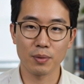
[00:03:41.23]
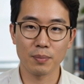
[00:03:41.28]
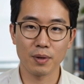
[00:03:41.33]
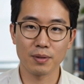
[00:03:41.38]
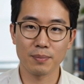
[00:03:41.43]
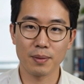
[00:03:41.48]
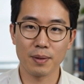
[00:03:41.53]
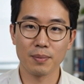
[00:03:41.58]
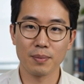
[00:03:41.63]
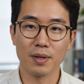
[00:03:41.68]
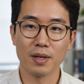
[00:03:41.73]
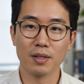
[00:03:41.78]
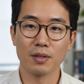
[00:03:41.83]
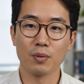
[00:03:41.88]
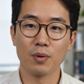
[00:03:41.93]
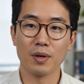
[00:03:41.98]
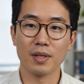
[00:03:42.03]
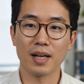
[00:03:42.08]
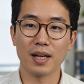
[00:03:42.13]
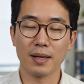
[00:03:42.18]
most people hear the
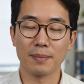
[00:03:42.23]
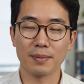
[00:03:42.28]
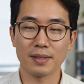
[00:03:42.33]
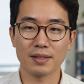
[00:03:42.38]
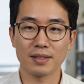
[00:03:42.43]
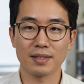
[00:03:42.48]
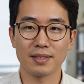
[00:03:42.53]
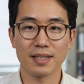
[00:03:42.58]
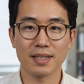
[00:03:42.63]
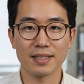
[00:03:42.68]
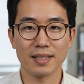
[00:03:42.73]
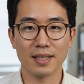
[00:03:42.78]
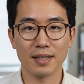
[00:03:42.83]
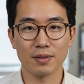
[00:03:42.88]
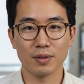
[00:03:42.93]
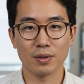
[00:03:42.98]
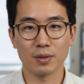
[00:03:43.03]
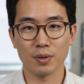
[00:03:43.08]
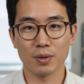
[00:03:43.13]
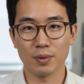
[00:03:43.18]
word diamond, they think
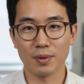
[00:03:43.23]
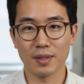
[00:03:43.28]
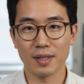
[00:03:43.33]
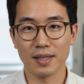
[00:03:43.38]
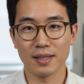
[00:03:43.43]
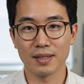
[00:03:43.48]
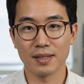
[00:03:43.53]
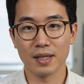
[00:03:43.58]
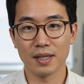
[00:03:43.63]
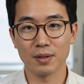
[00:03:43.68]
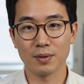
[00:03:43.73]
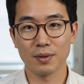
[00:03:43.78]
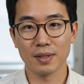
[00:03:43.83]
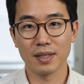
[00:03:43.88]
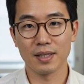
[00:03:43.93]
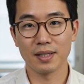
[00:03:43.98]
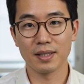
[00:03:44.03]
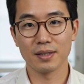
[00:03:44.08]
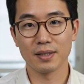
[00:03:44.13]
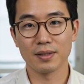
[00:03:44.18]
of jewelry, luxury
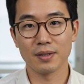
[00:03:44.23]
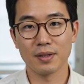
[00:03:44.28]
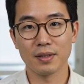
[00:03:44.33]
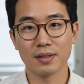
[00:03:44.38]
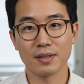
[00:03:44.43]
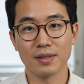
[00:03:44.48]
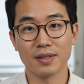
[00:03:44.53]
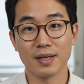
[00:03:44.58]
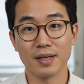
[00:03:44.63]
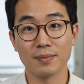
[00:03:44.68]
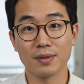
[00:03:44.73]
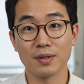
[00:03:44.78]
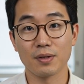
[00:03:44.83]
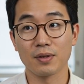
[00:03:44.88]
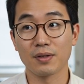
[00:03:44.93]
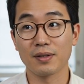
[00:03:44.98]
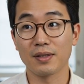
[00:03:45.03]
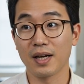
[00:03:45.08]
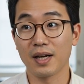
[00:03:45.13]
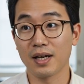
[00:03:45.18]
goods, or
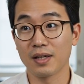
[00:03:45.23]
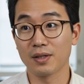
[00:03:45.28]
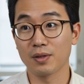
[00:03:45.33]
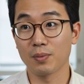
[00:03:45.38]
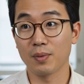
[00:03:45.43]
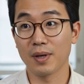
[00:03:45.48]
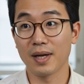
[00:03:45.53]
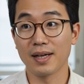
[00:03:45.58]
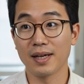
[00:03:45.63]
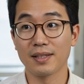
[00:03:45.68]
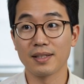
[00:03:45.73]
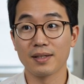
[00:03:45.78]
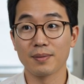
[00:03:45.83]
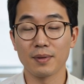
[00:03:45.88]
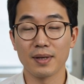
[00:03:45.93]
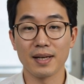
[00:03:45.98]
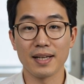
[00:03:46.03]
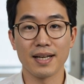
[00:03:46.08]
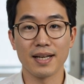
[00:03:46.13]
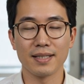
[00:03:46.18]
gemstones locked away in
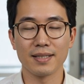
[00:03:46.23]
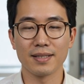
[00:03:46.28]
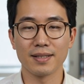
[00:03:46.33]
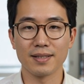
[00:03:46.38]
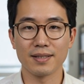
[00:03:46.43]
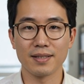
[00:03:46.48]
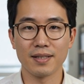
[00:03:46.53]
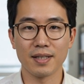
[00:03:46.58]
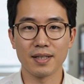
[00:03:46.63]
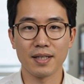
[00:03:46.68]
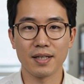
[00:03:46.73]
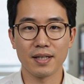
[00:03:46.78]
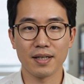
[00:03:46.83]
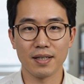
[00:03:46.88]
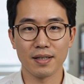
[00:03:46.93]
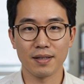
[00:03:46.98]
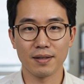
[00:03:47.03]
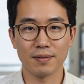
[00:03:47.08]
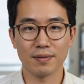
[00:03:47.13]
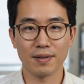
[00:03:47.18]
display cases.
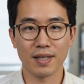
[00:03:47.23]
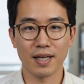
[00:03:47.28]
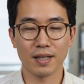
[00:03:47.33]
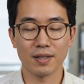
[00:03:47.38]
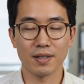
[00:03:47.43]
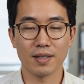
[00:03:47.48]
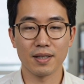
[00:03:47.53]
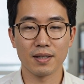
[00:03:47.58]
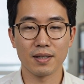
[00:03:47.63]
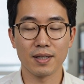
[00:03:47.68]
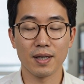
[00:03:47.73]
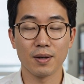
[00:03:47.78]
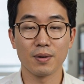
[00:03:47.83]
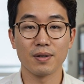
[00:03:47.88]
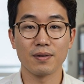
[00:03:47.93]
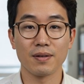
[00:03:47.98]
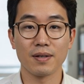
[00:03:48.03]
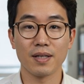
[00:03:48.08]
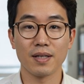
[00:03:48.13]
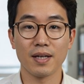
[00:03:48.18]
Engineers,
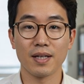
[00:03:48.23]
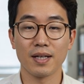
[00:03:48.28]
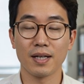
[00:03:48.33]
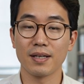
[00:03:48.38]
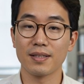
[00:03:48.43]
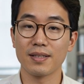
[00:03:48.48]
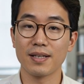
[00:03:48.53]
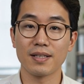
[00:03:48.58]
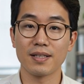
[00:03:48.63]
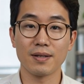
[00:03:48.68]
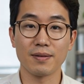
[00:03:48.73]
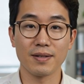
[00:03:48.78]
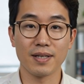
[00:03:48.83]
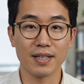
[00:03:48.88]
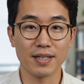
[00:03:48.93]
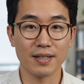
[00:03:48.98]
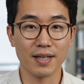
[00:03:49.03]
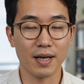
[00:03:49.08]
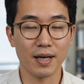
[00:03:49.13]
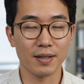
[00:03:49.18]
however, see something
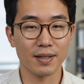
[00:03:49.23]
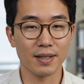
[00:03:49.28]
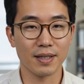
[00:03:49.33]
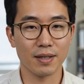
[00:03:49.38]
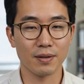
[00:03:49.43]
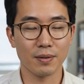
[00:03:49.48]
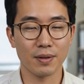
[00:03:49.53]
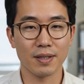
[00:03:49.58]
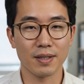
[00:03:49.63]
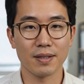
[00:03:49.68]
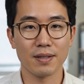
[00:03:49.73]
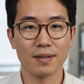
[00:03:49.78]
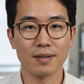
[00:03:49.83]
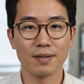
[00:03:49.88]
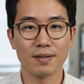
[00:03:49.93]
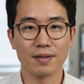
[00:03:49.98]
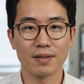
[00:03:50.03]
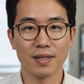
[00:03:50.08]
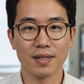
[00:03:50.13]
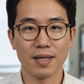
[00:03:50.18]
entirely different.
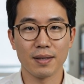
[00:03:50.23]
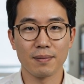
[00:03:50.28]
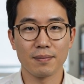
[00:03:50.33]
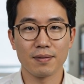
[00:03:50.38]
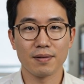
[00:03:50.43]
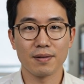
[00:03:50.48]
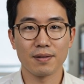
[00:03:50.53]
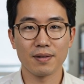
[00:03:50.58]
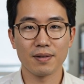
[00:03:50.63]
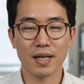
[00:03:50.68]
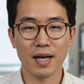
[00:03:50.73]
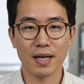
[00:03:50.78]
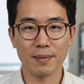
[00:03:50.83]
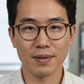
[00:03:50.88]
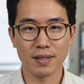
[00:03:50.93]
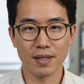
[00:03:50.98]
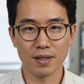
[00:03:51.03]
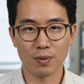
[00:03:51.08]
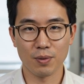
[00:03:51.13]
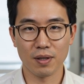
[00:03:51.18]
To them,
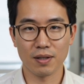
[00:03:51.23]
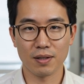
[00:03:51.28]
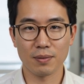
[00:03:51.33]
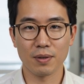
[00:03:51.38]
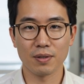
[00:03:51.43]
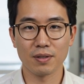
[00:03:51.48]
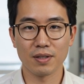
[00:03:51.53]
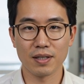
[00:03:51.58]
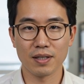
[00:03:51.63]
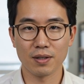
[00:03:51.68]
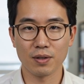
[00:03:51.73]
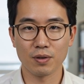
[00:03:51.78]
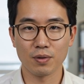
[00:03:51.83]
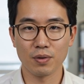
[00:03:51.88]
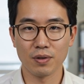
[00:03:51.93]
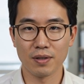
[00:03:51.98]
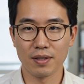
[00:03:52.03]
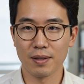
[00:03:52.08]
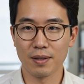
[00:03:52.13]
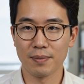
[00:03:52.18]
diamond is one of the most
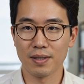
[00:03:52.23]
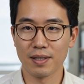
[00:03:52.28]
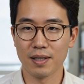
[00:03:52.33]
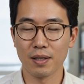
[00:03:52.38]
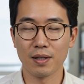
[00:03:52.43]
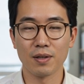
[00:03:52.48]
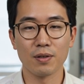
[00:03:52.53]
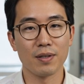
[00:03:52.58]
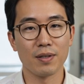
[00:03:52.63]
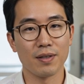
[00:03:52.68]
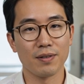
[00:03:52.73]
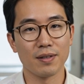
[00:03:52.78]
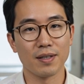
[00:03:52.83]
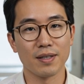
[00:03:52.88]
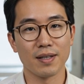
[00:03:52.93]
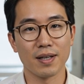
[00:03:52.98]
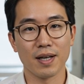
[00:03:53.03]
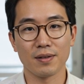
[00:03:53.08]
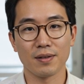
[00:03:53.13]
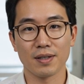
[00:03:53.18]
extraordinary materials ever
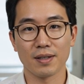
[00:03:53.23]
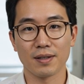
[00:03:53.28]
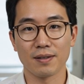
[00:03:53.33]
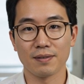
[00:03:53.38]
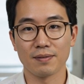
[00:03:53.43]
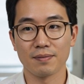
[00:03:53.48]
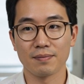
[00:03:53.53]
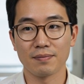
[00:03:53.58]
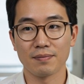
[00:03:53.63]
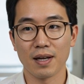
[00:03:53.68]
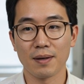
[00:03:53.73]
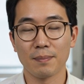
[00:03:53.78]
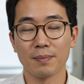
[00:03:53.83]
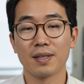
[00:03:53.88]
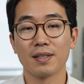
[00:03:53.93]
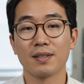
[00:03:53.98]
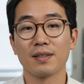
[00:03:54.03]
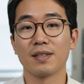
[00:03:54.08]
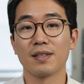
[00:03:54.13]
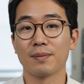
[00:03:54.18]
discovered, not
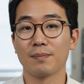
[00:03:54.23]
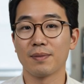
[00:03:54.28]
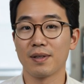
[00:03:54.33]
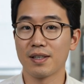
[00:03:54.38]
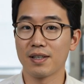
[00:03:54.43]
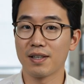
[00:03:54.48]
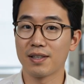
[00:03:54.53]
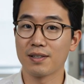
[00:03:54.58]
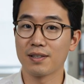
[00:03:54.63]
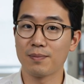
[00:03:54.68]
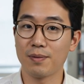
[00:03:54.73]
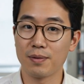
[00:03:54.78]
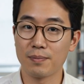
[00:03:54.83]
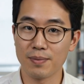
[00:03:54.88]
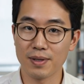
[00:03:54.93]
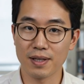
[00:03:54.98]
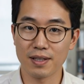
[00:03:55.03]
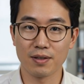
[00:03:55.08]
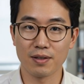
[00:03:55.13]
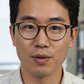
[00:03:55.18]
because of its appearance, but
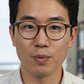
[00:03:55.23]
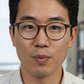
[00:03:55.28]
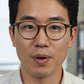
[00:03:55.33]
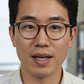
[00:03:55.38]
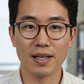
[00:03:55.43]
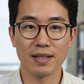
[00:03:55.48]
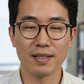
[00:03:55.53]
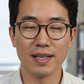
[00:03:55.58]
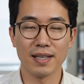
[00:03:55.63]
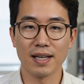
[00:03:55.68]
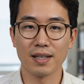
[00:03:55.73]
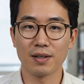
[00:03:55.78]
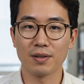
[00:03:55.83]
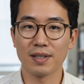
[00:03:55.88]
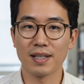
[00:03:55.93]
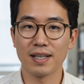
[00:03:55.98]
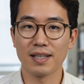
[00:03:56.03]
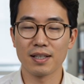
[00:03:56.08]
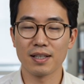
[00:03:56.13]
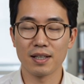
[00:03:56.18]
because of the way it handles
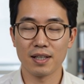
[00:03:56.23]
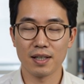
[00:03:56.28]
heat.